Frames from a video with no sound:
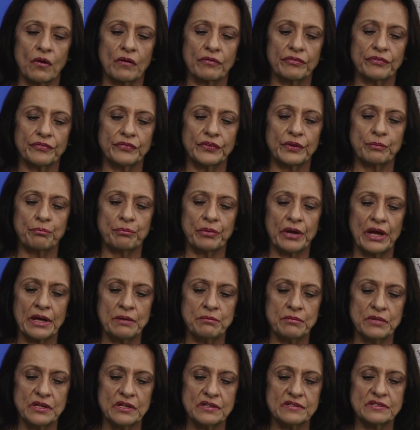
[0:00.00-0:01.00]
of the
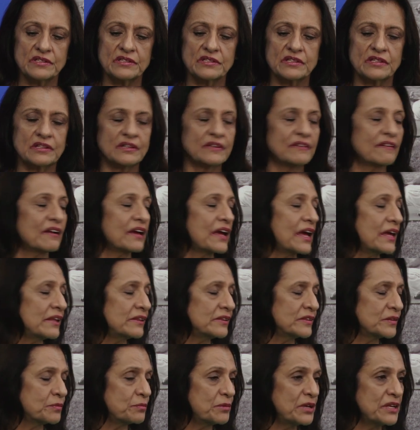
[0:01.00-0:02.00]
Prime Minister, the
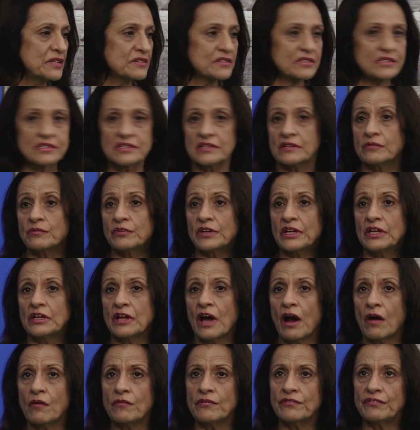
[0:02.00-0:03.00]
Health Minister, we
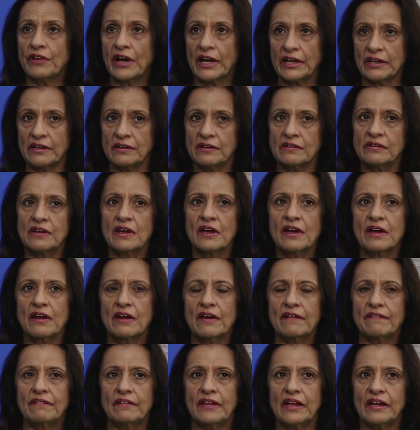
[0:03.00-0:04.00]
now find
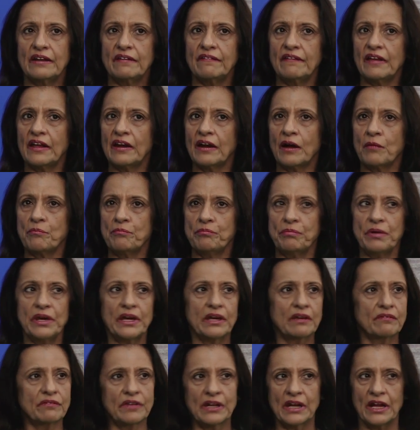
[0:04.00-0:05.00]
that there are
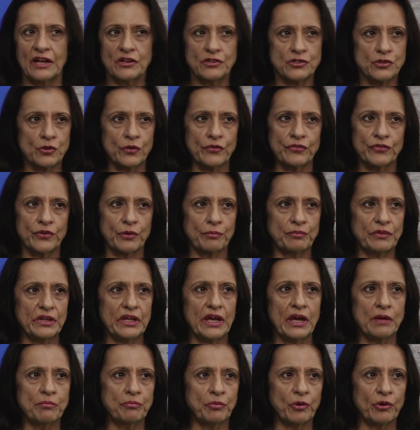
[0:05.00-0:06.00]
when I drove from
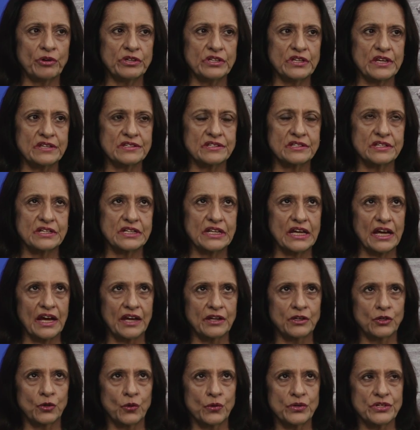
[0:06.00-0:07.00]
the airport yesterday,
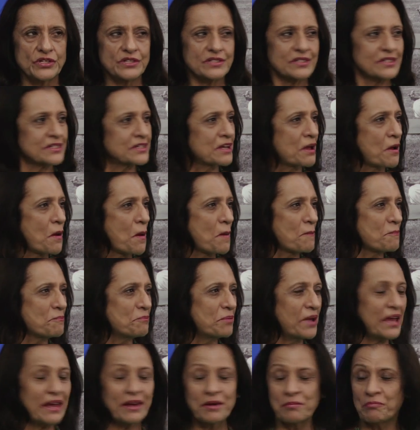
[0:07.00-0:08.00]
I noticed
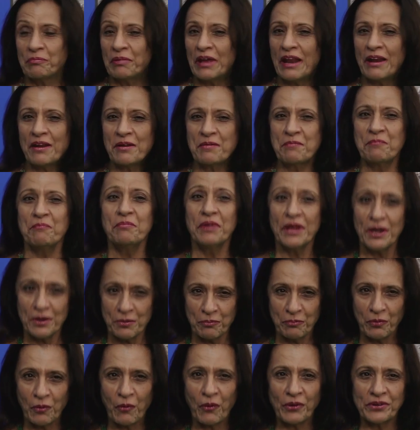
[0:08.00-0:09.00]
big
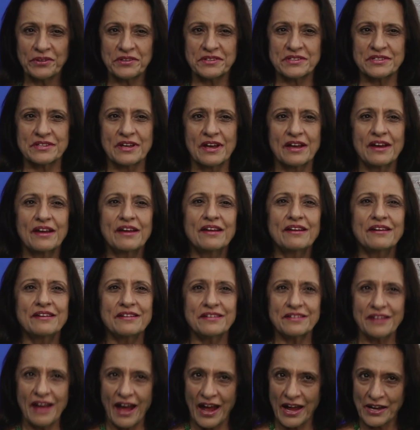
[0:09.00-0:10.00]
billboards
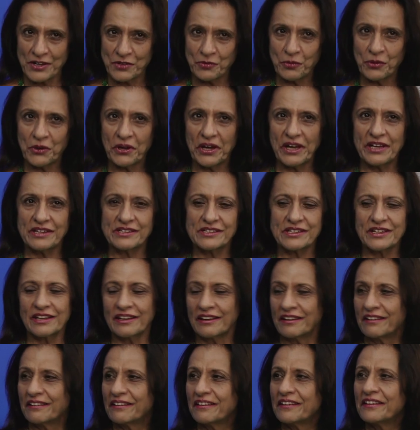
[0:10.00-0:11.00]

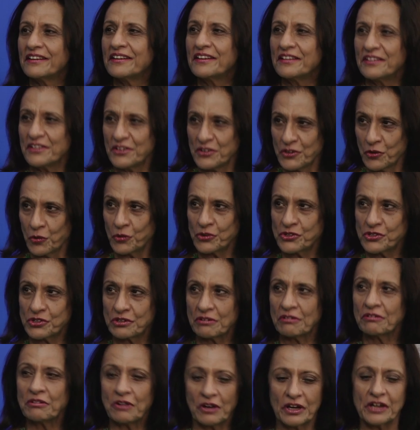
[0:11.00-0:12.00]
advocating no
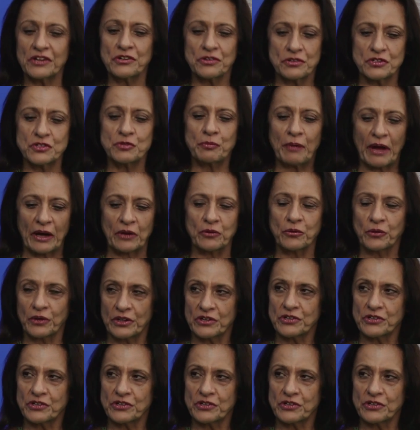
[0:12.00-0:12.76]
tobacco